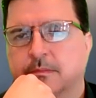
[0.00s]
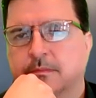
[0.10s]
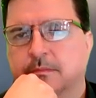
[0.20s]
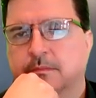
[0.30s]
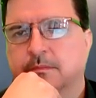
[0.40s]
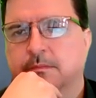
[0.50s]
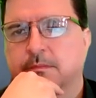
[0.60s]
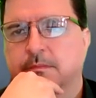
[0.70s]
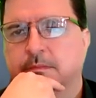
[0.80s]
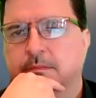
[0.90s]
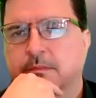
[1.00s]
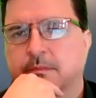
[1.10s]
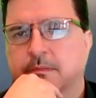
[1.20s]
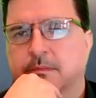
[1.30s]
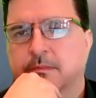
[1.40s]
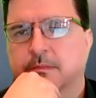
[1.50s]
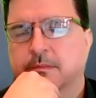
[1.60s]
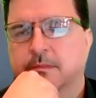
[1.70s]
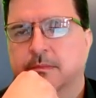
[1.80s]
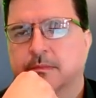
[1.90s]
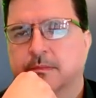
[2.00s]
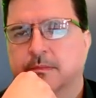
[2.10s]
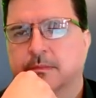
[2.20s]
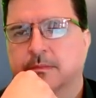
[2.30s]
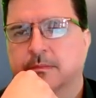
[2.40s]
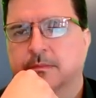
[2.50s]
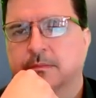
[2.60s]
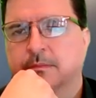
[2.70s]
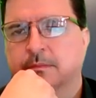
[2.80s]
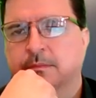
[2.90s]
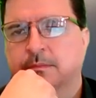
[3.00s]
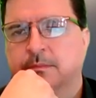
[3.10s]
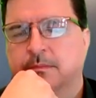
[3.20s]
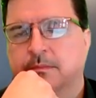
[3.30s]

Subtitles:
The person shown says nothing.